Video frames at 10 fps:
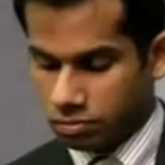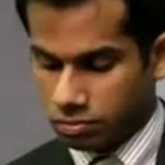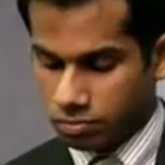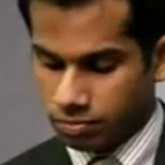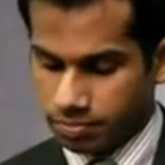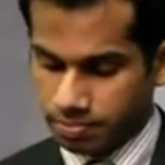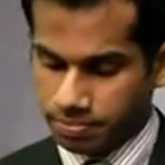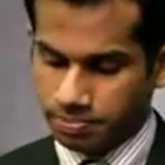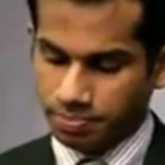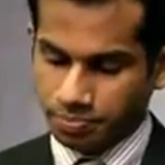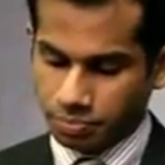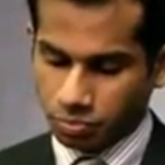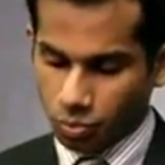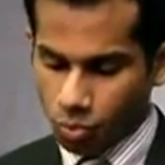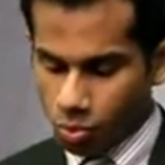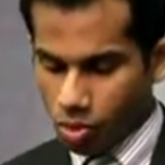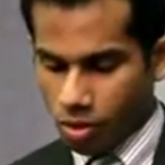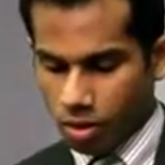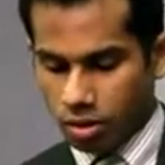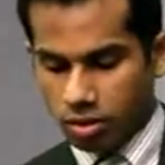do you have any questions so far
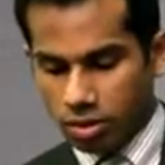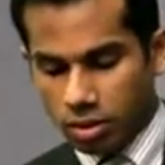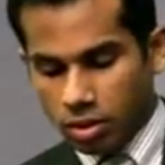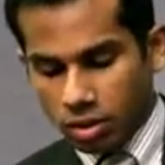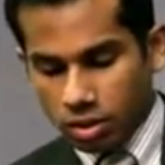until now?